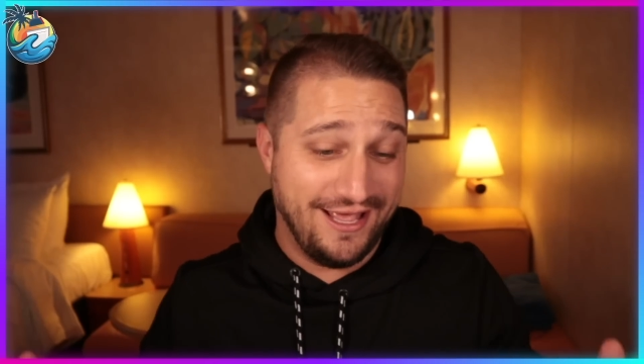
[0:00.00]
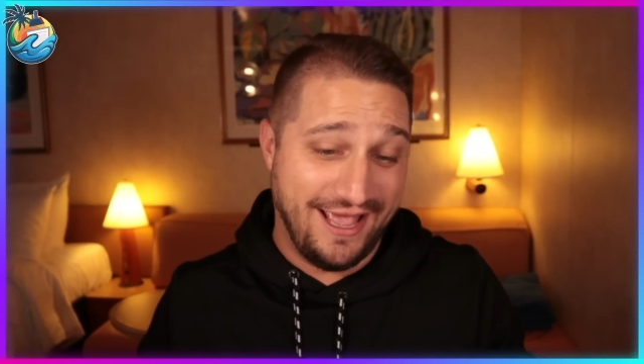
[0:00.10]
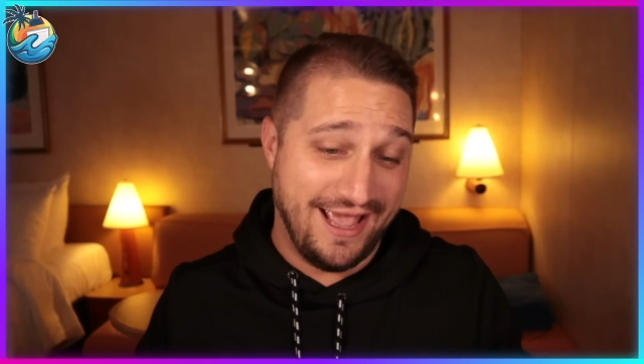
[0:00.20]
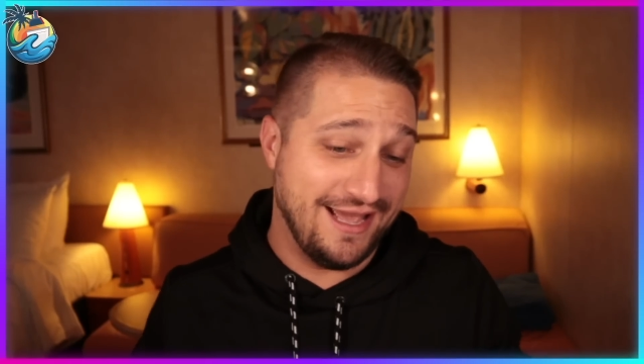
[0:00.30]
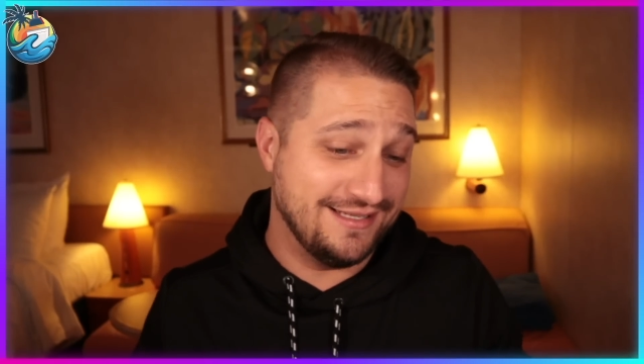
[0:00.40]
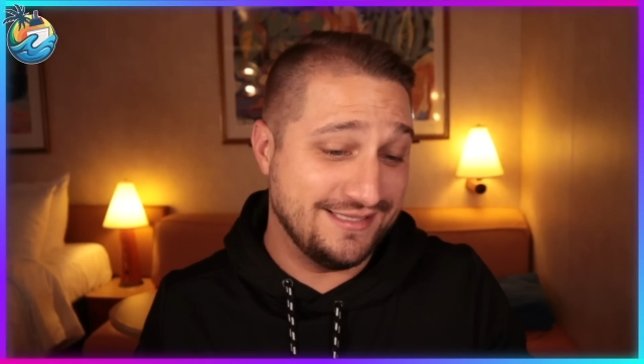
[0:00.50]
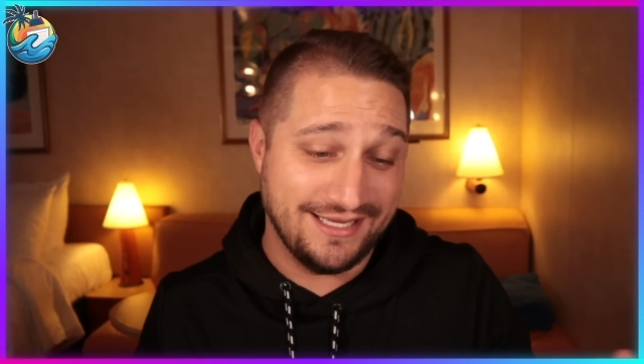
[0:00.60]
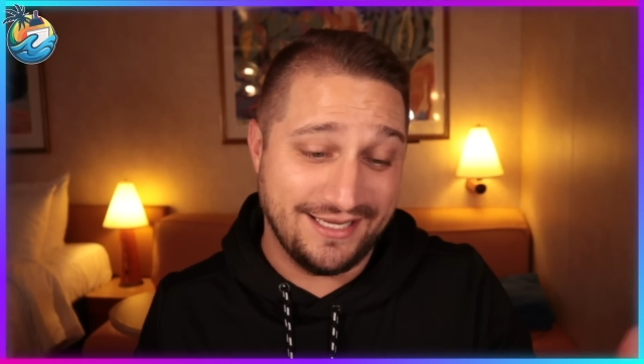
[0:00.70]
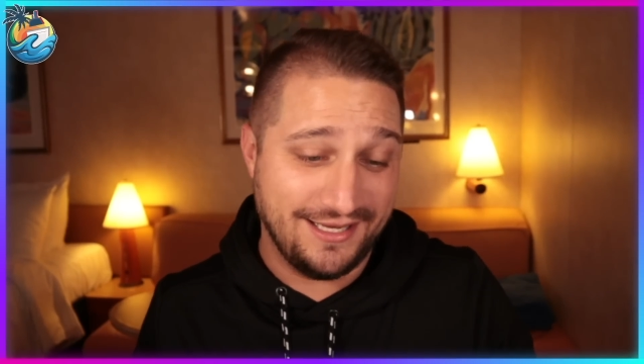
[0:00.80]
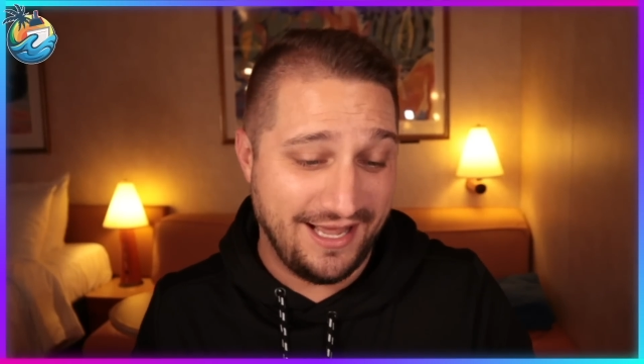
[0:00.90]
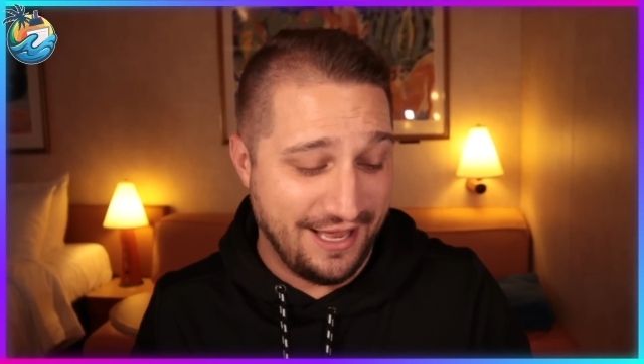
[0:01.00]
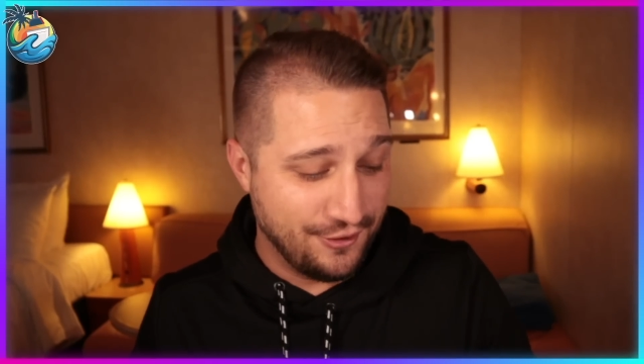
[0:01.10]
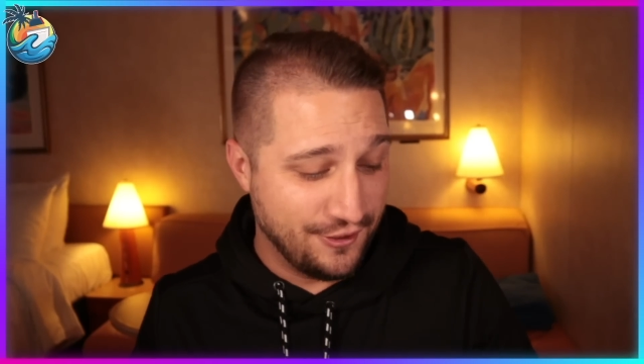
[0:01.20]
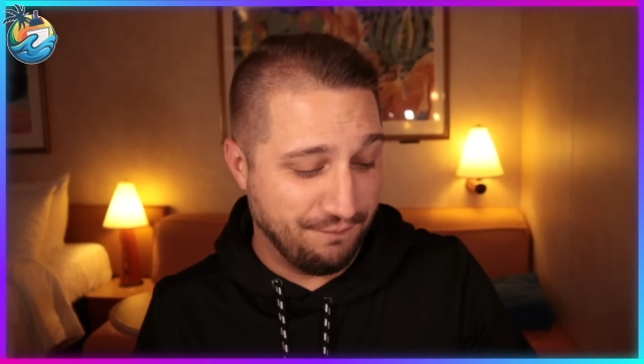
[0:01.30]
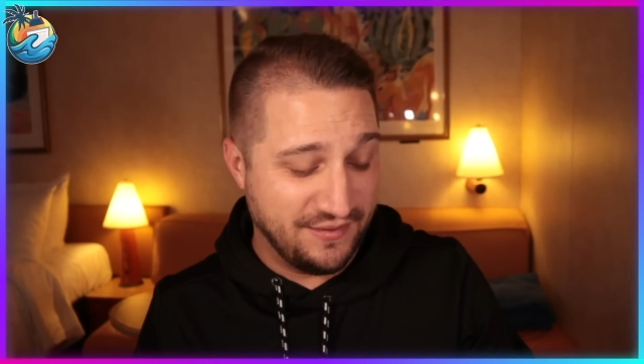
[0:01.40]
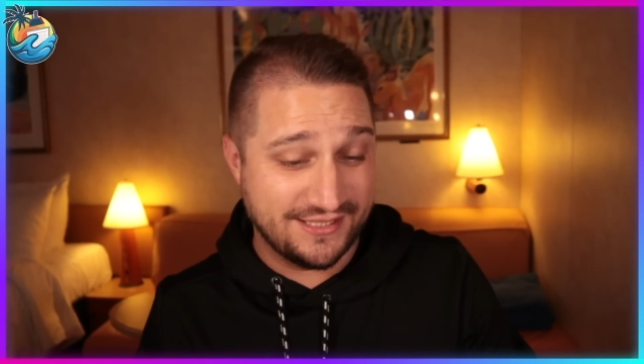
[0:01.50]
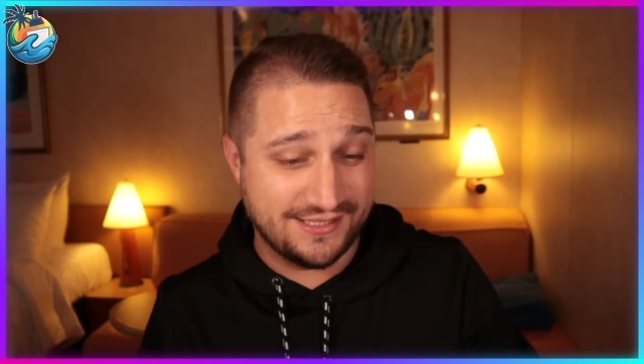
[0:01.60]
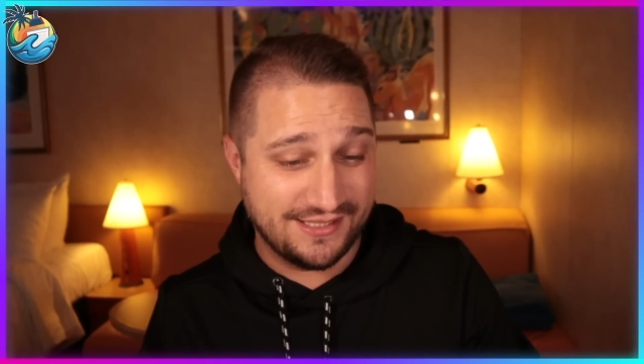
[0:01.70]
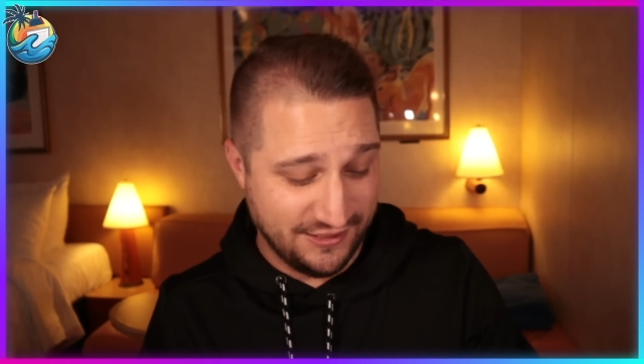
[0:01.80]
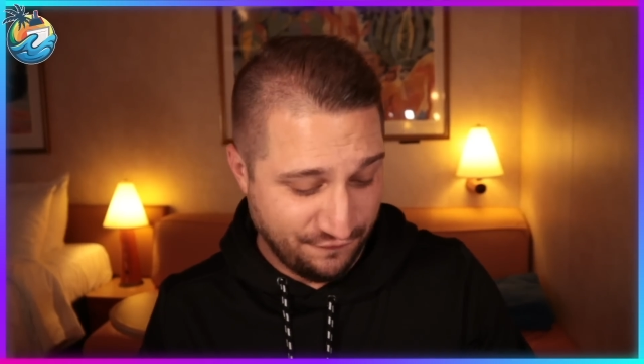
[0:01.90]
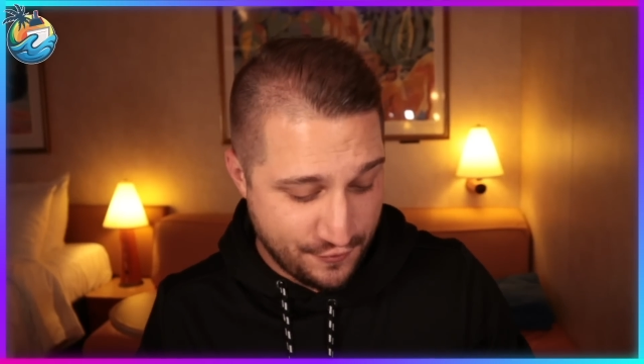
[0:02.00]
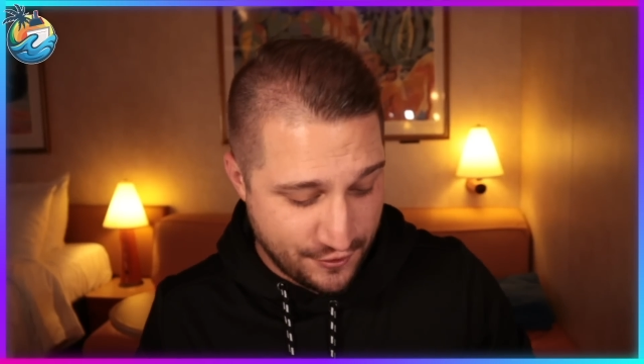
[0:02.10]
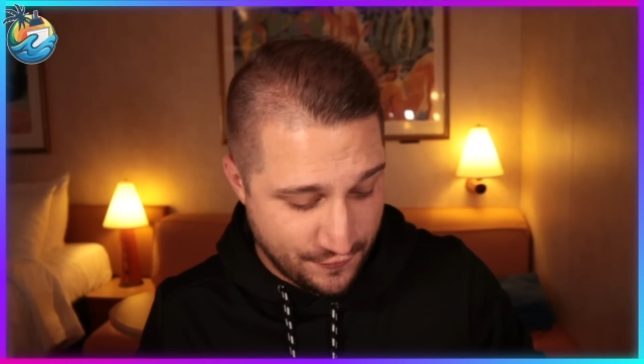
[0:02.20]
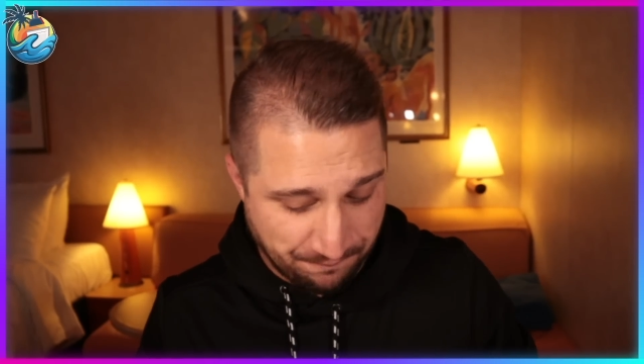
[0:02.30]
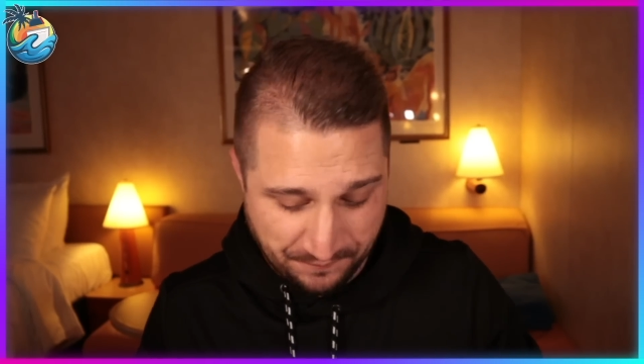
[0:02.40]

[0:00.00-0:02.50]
And I don't know, this photo,